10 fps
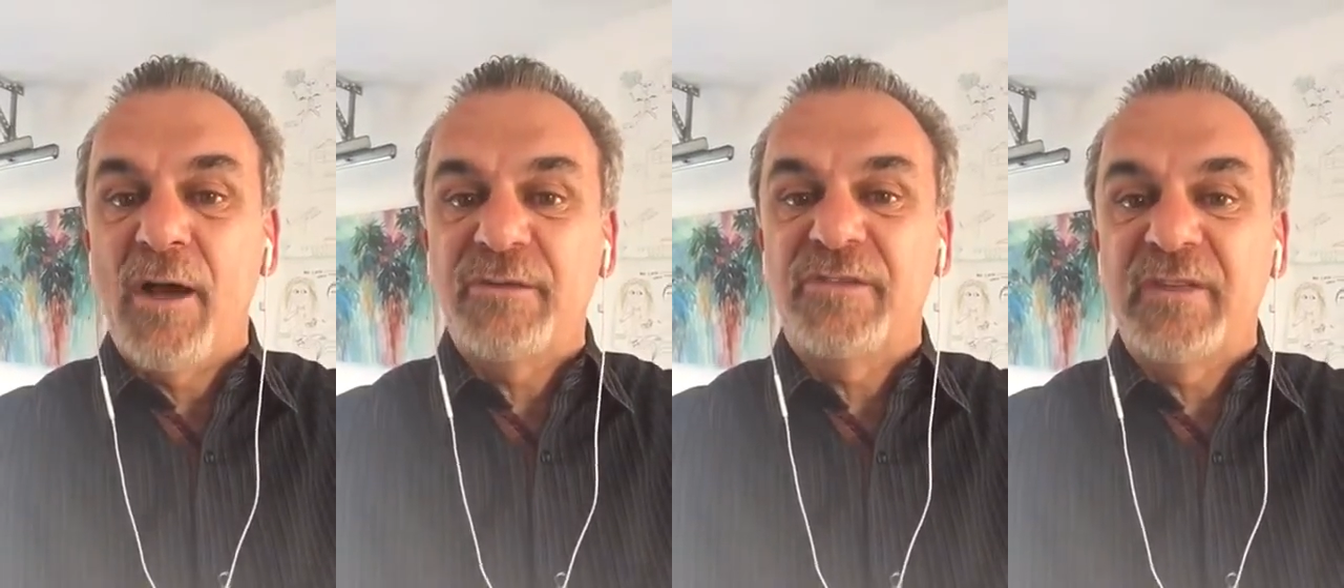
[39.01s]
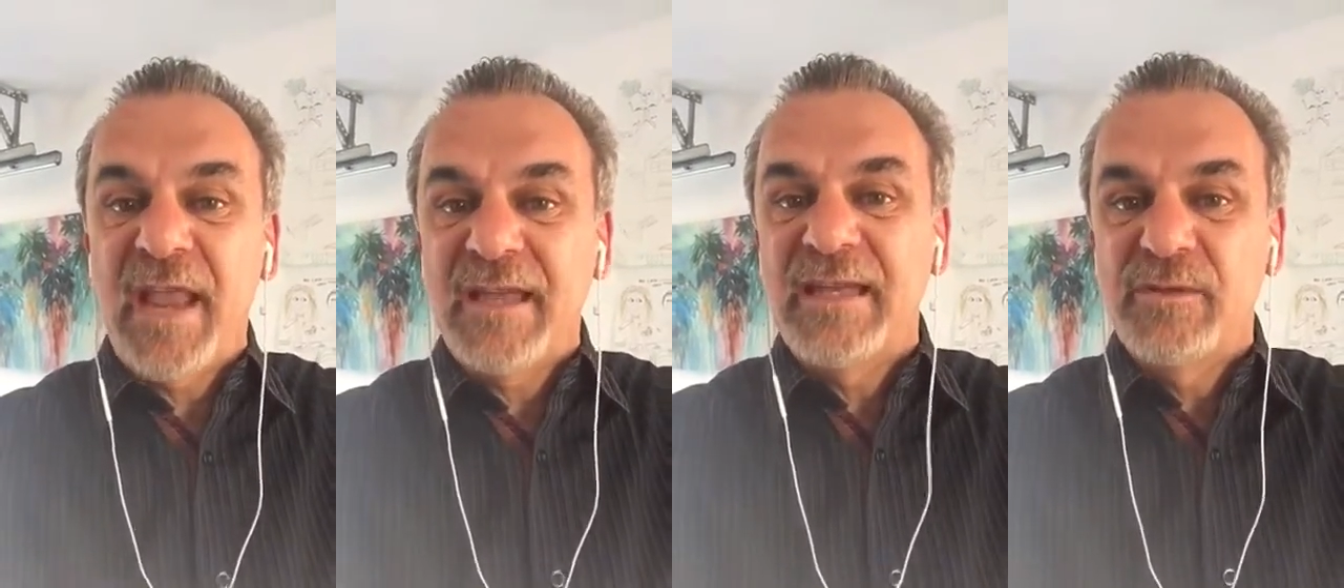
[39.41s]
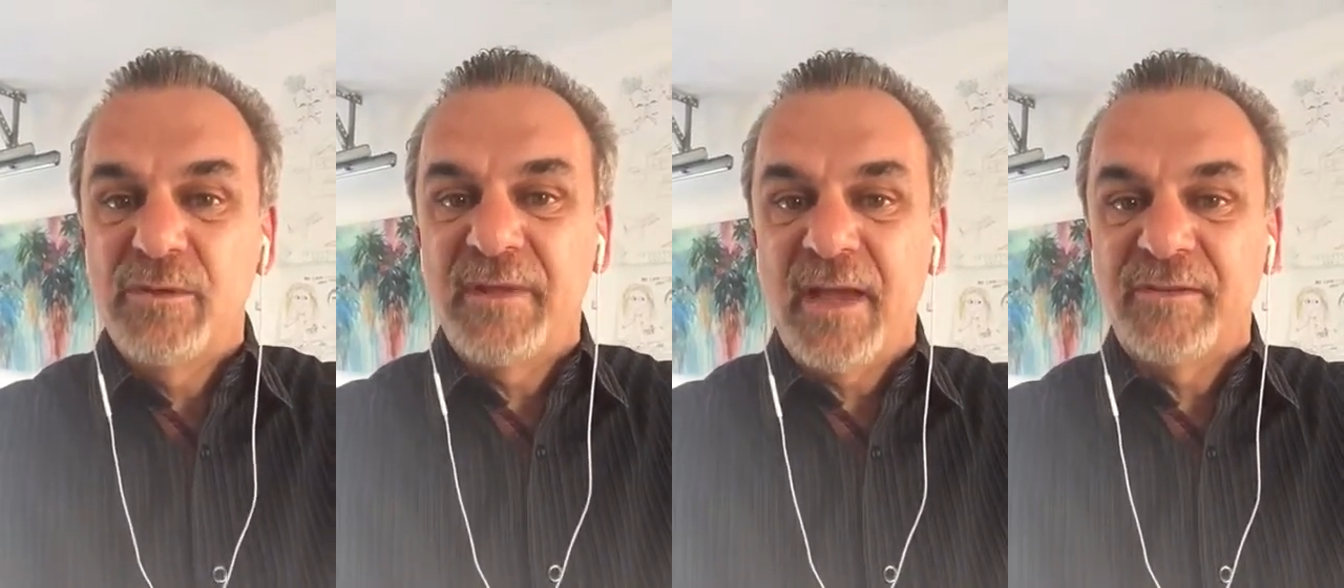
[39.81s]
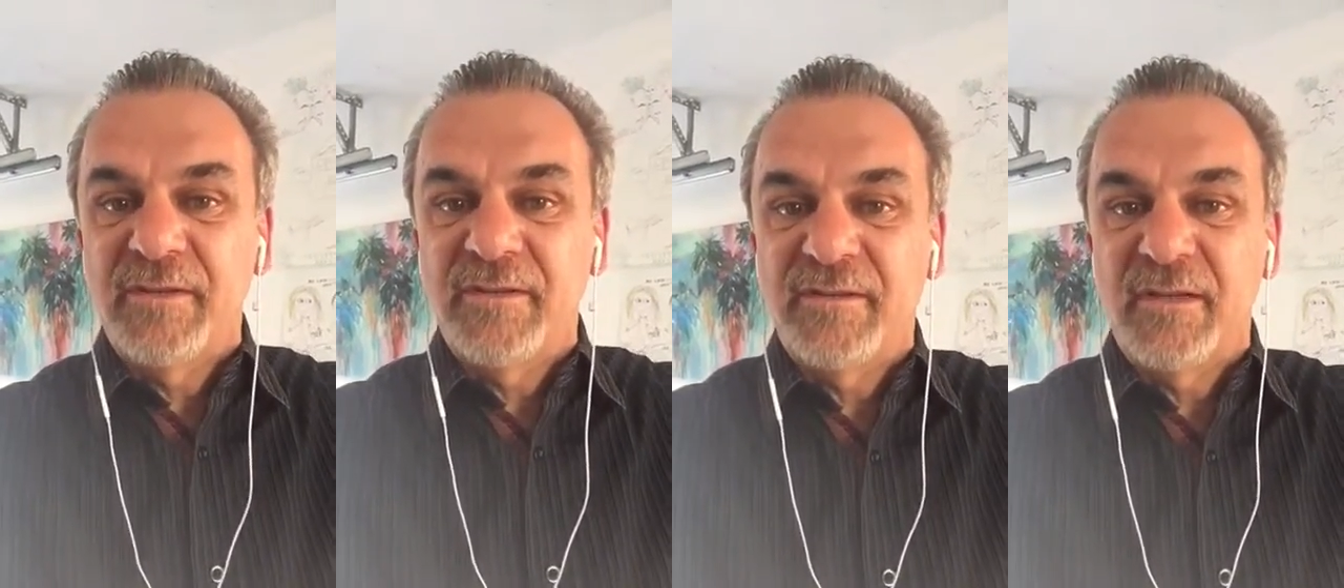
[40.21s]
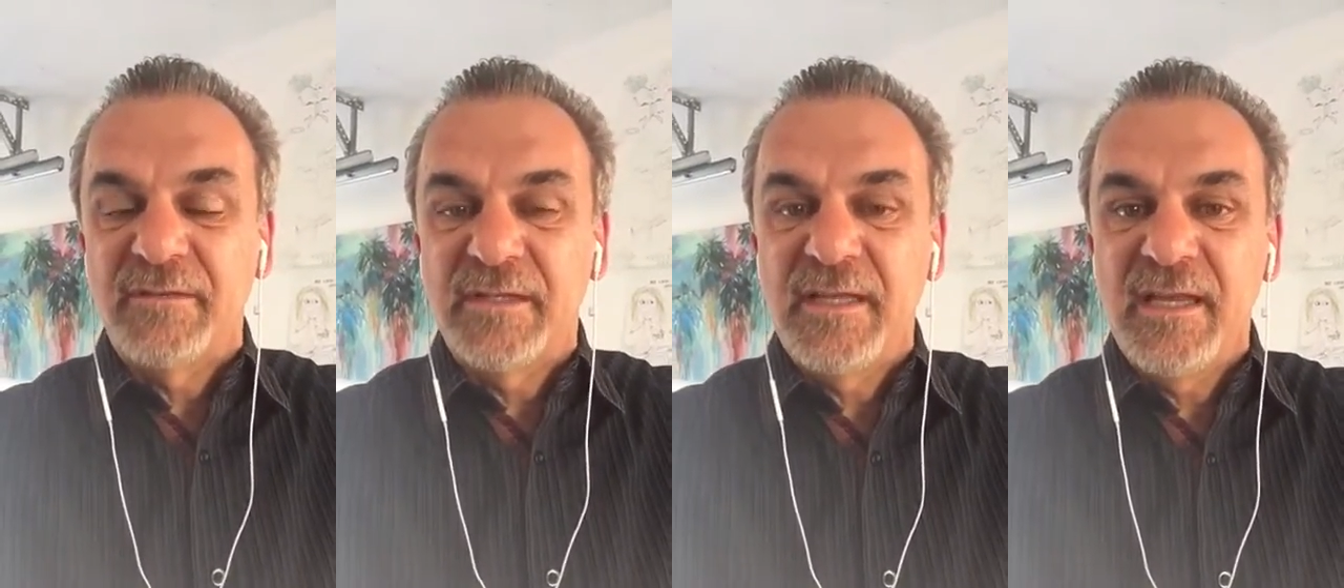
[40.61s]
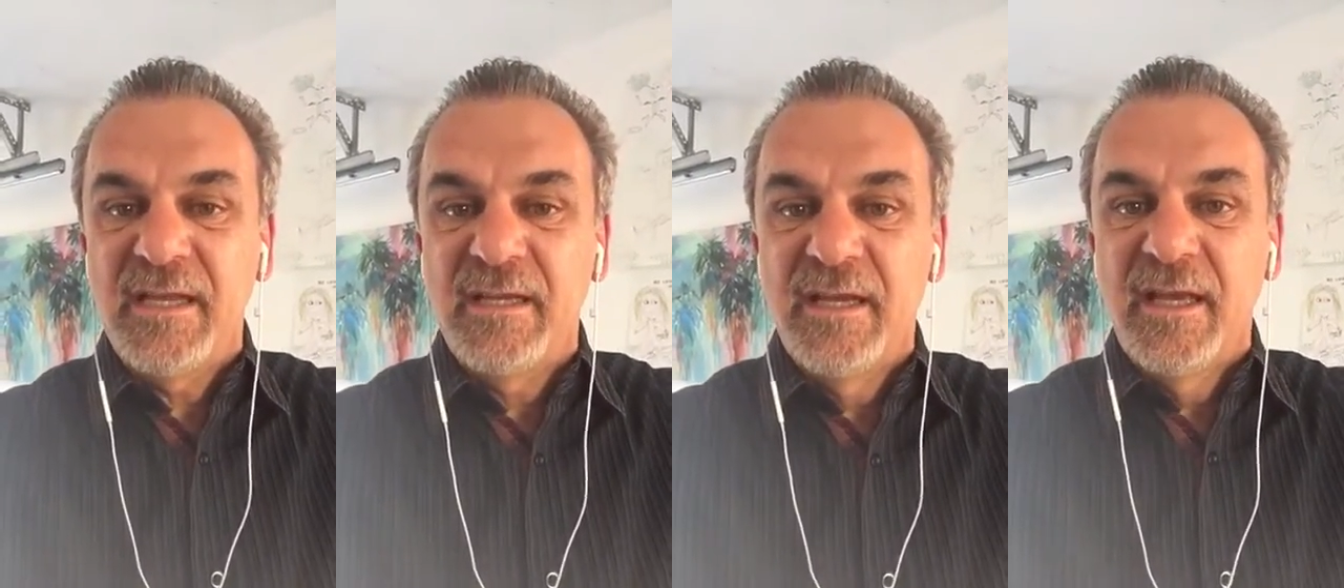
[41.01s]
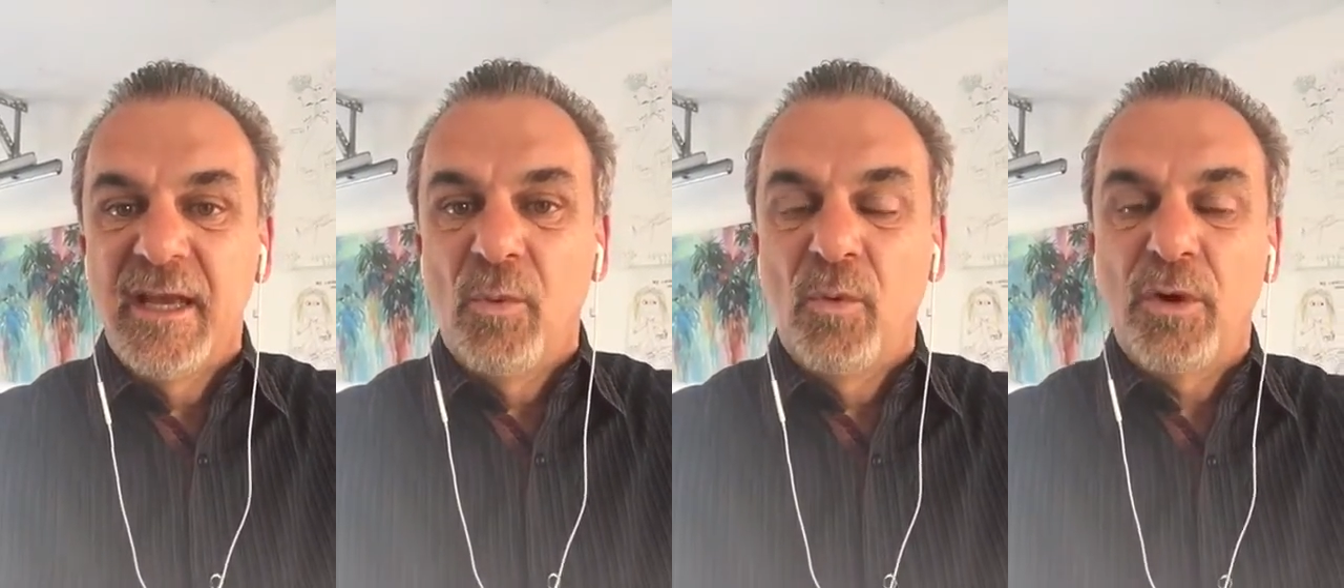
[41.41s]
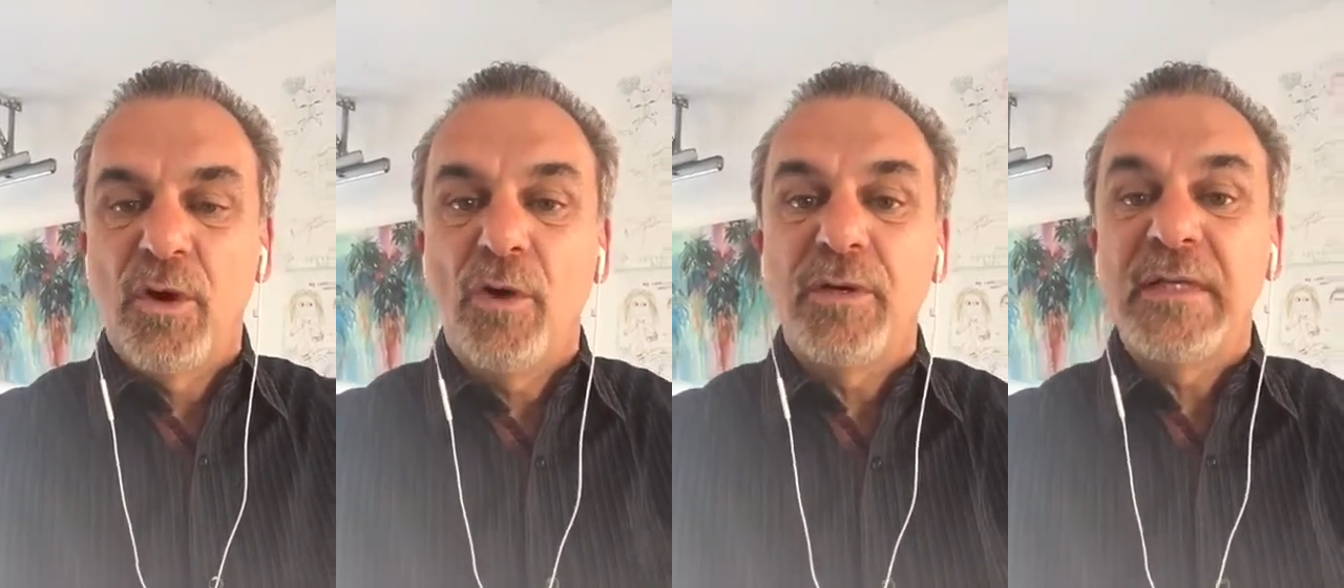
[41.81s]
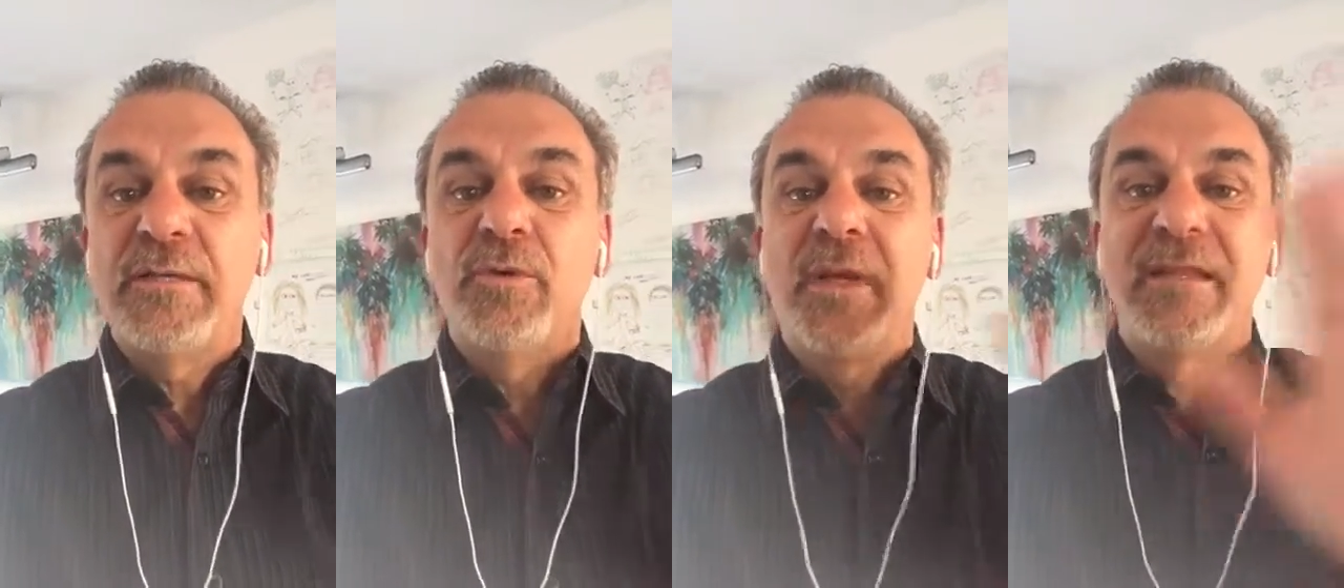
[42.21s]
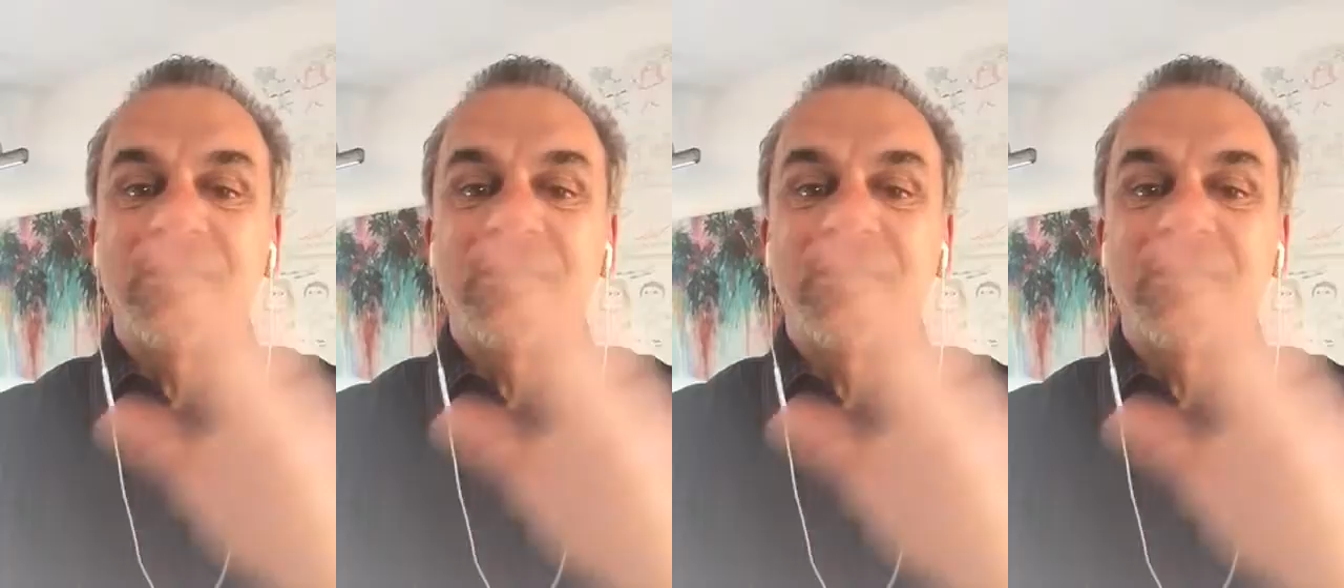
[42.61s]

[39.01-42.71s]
outstanding 2017, we're going to, in